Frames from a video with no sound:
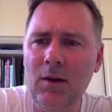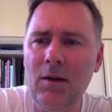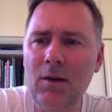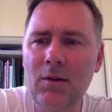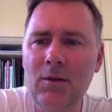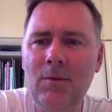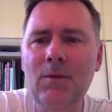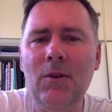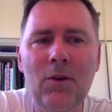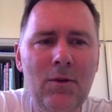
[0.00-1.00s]

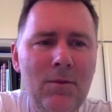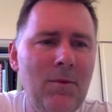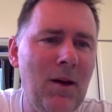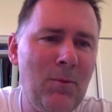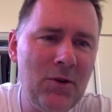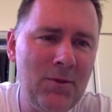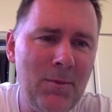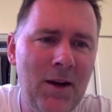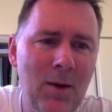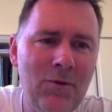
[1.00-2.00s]
So I'm going to
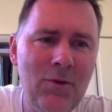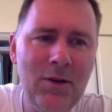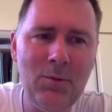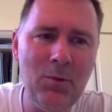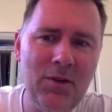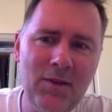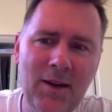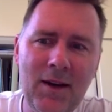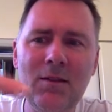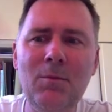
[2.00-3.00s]
make up for it with the
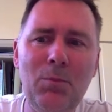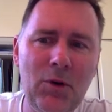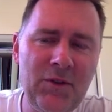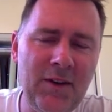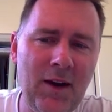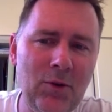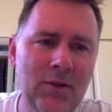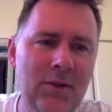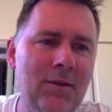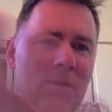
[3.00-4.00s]
second, burst
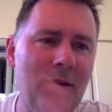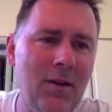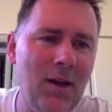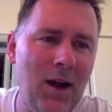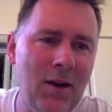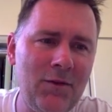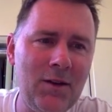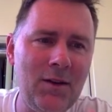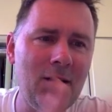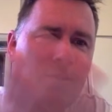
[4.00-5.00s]
out
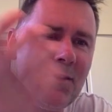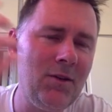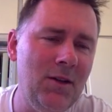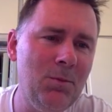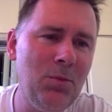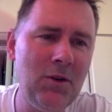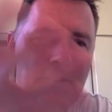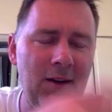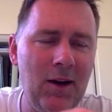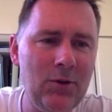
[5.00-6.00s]
laughing. Yeah. So he
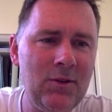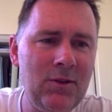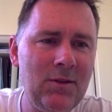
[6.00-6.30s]
burst out.